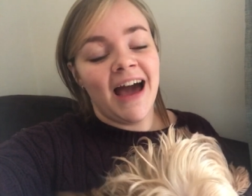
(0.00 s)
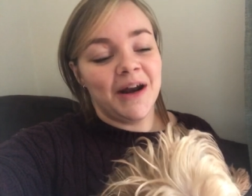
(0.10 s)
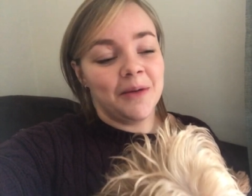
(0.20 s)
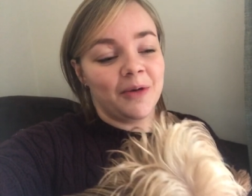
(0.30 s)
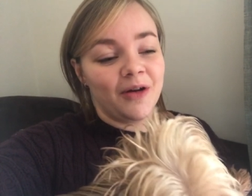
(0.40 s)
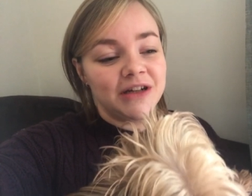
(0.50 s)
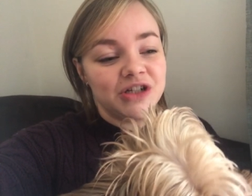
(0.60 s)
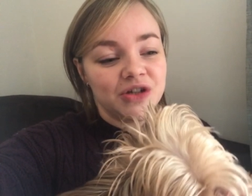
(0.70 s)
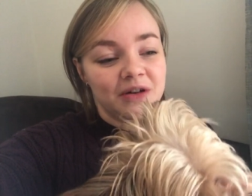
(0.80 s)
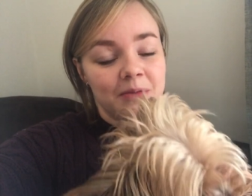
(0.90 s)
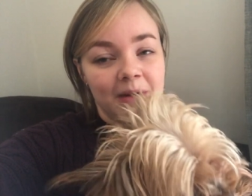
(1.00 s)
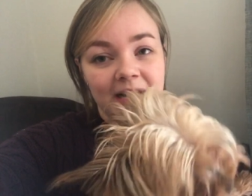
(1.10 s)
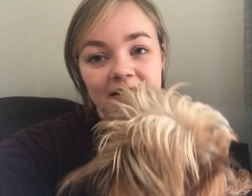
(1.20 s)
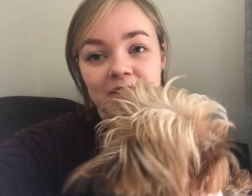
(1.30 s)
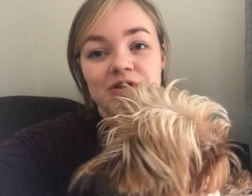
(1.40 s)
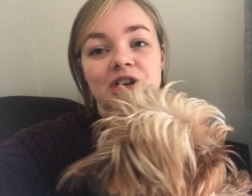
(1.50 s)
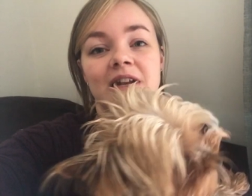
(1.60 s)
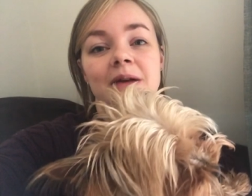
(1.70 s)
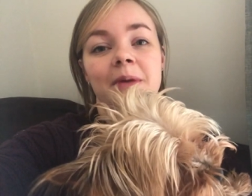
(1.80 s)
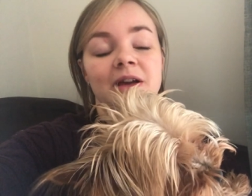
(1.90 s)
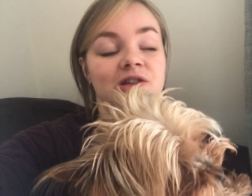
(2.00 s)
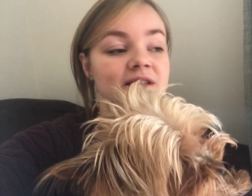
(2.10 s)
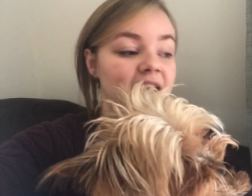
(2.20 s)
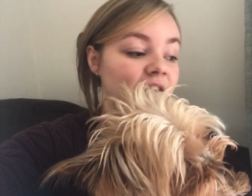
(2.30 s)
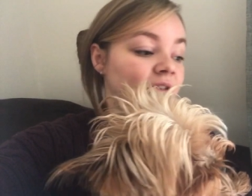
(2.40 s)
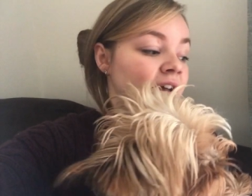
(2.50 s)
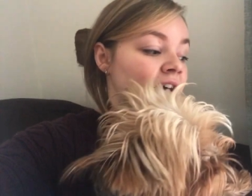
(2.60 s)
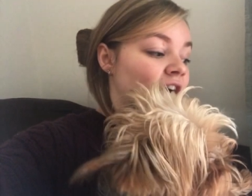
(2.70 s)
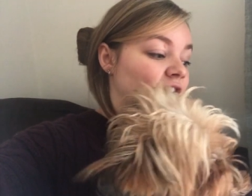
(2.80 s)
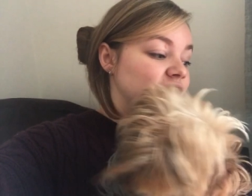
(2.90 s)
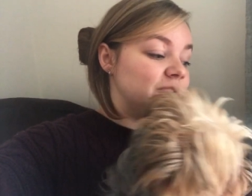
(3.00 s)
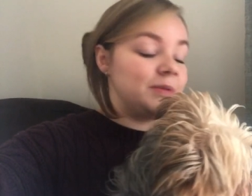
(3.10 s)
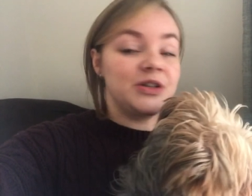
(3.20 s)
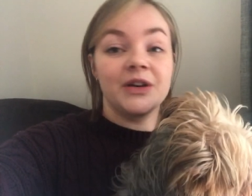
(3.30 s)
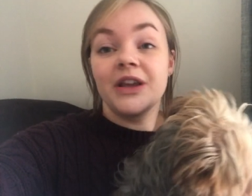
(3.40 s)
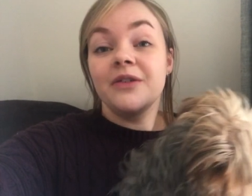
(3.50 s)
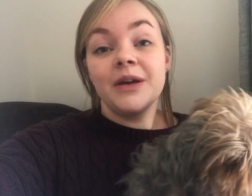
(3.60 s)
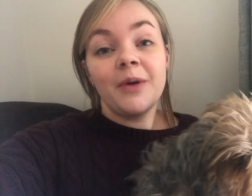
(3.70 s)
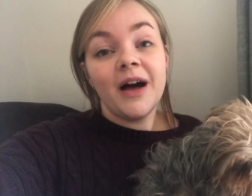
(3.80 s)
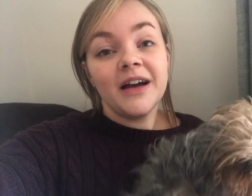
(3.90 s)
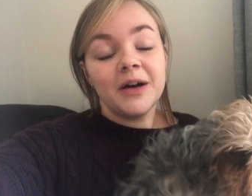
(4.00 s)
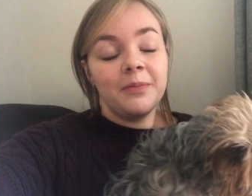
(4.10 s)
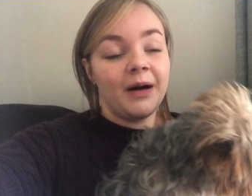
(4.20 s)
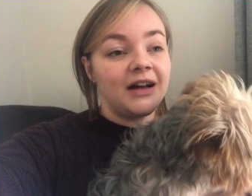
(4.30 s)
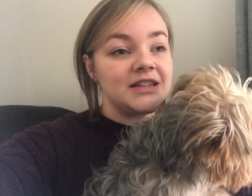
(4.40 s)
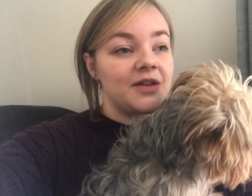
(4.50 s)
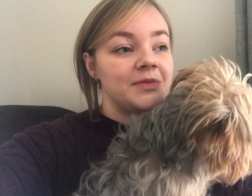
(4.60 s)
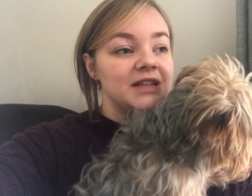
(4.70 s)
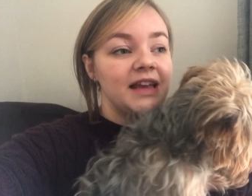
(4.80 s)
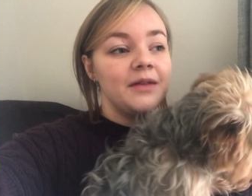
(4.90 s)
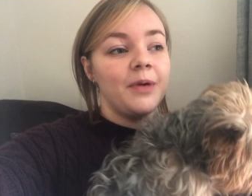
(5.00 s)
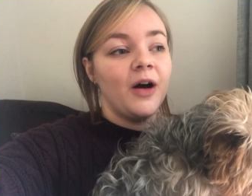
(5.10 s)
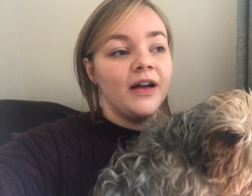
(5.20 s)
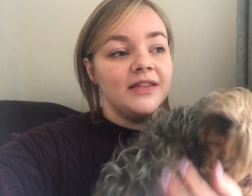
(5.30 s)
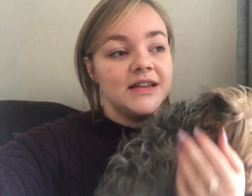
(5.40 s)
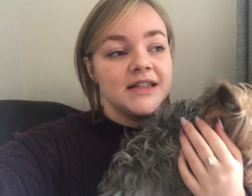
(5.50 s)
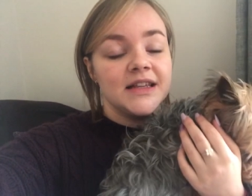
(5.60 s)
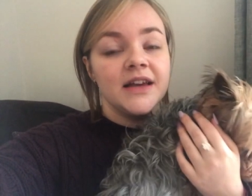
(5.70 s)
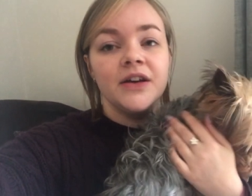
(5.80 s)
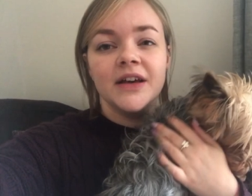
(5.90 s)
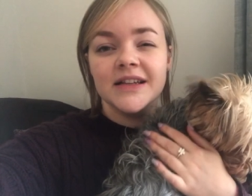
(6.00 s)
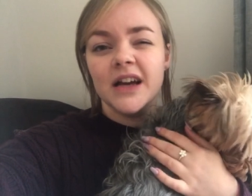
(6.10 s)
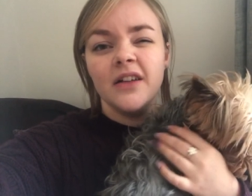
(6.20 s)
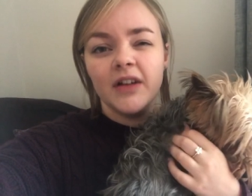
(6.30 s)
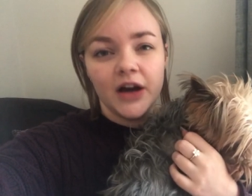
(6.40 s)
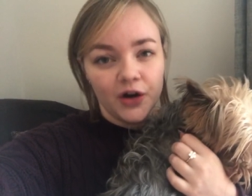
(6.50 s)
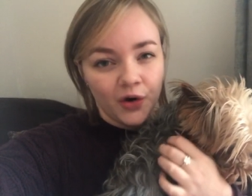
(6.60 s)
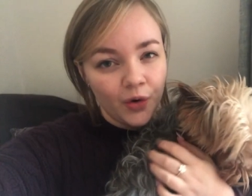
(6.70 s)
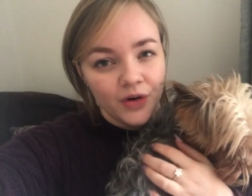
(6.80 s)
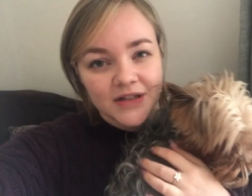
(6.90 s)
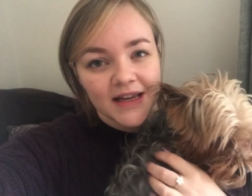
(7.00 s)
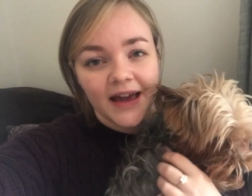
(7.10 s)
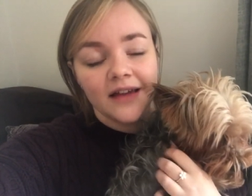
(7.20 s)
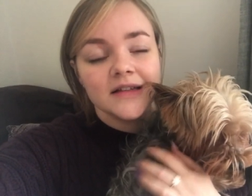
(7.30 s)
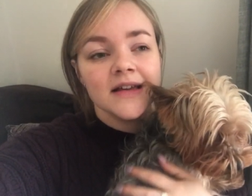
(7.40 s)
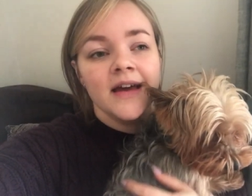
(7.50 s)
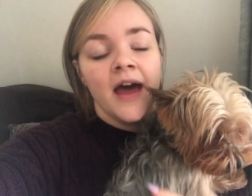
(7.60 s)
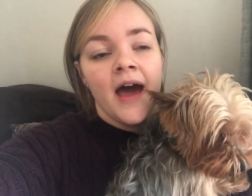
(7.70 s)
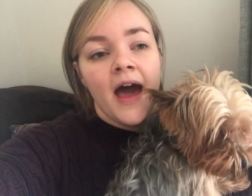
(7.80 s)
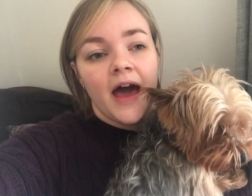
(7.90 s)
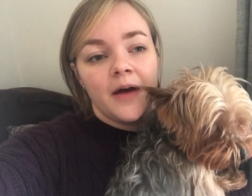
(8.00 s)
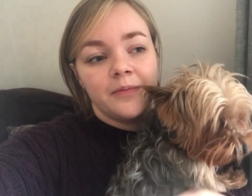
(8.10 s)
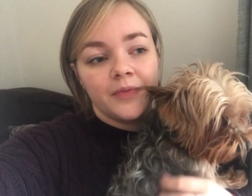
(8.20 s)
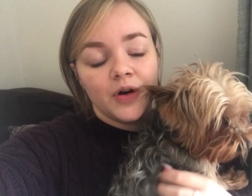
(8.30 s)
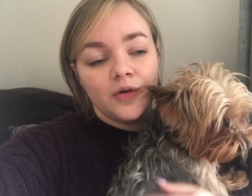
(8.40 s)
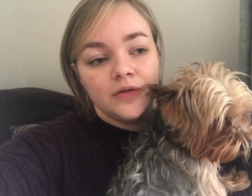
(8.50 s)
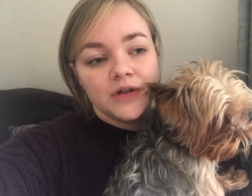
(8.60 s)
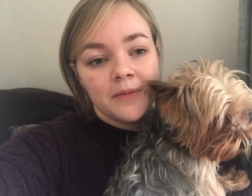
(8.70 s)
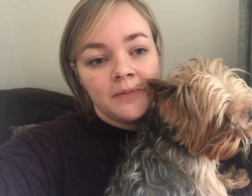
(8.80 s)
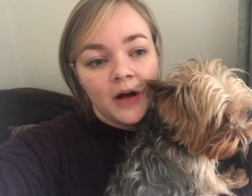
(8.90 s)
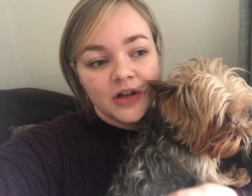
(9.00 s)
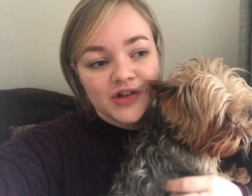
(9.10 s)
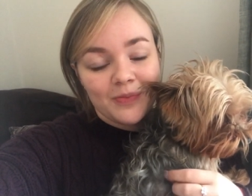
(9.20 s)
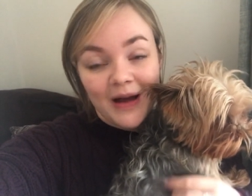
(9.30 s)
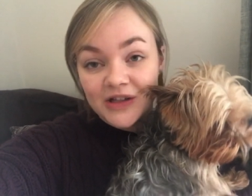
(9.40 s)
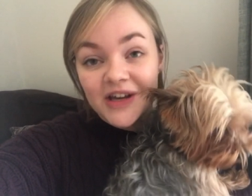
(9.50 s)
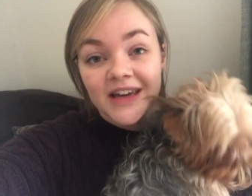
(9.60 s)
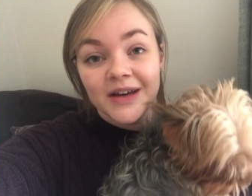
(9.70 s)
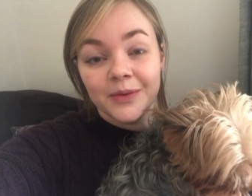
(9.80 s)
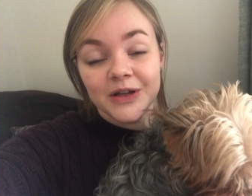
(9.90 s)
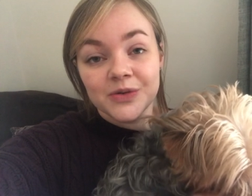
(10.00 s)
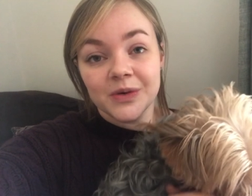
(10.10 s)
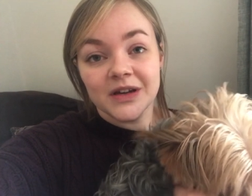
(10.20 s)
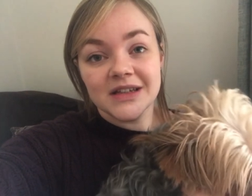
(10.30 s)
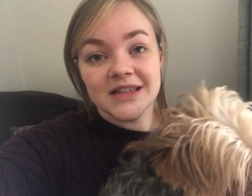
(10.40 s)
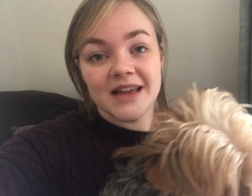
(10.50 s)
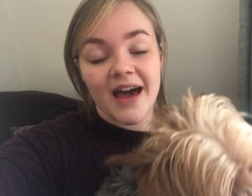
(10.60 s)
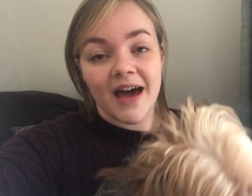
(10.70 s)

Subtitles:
I'm going to complete those journaling pages now. I should be doing uni work, but I've been taking part in this, it's kind of like a course I guess, called March Magic, which was